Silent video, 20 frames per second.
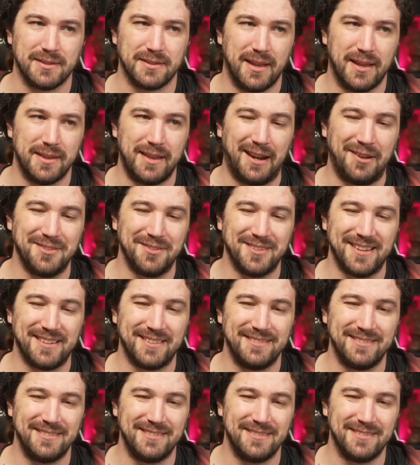and then I was like,
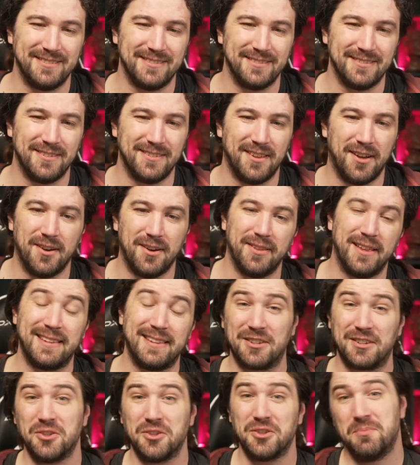no, that's
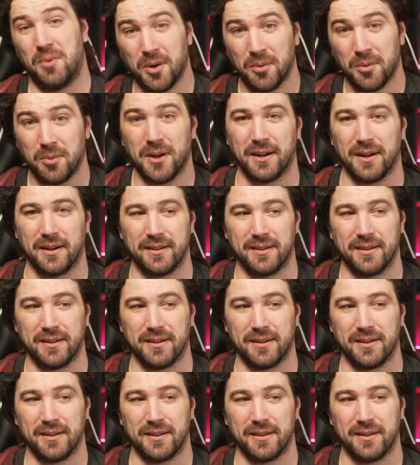actually more work.